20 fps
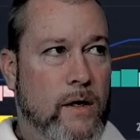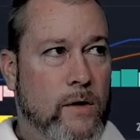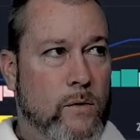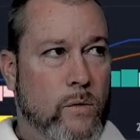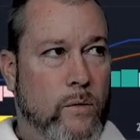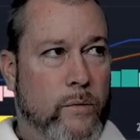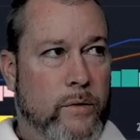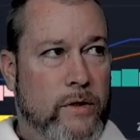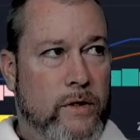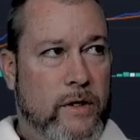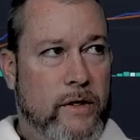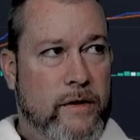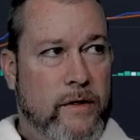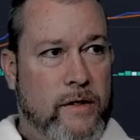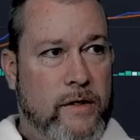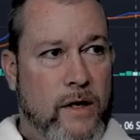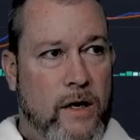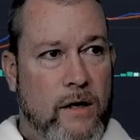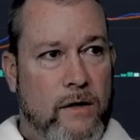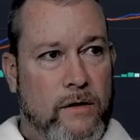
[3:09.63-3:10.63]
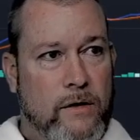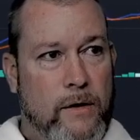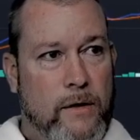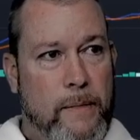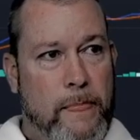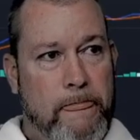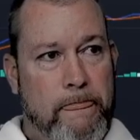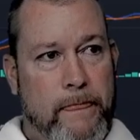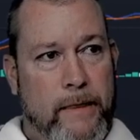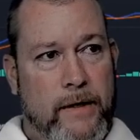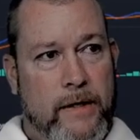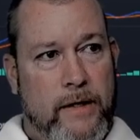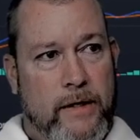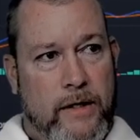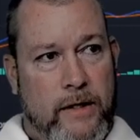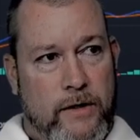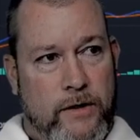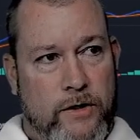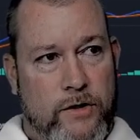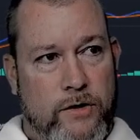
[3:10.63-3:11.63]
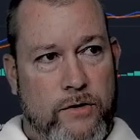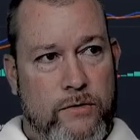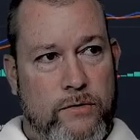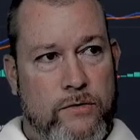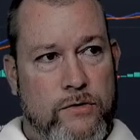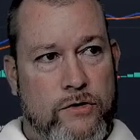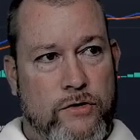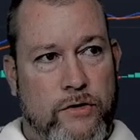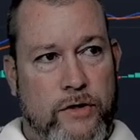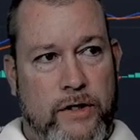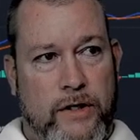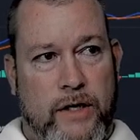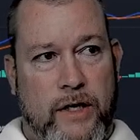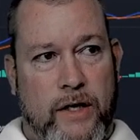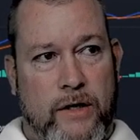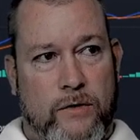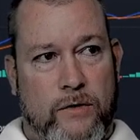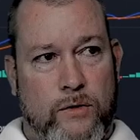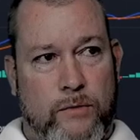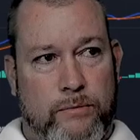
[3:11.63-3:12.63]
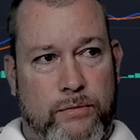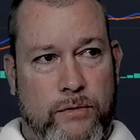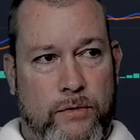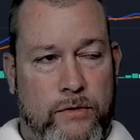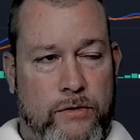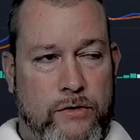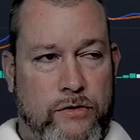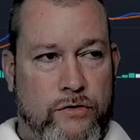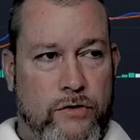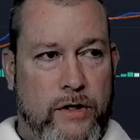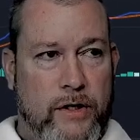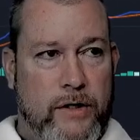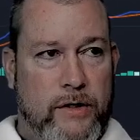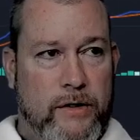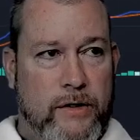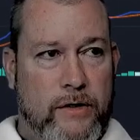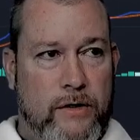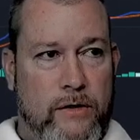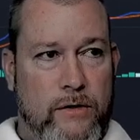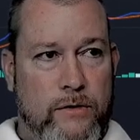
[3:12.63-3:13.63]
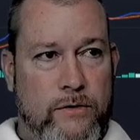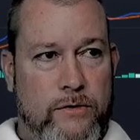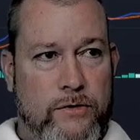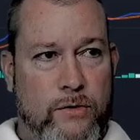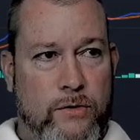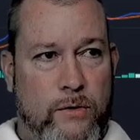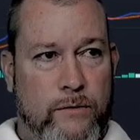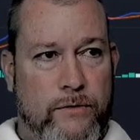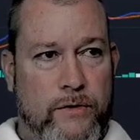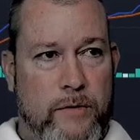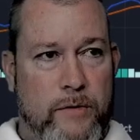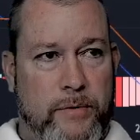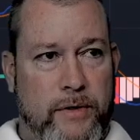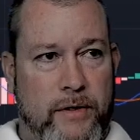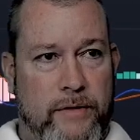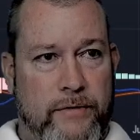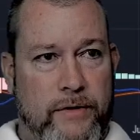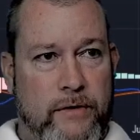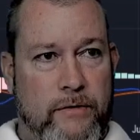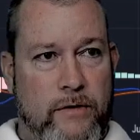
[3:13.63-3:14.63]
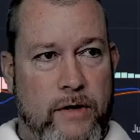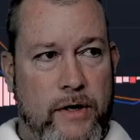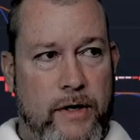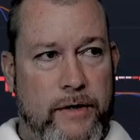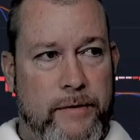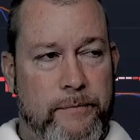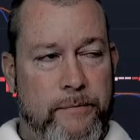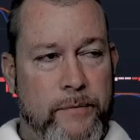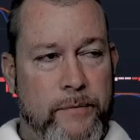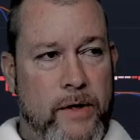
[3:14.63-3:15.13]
When we look at the dollar, it had a huge green candle, broke trend, closed over the pivot, right?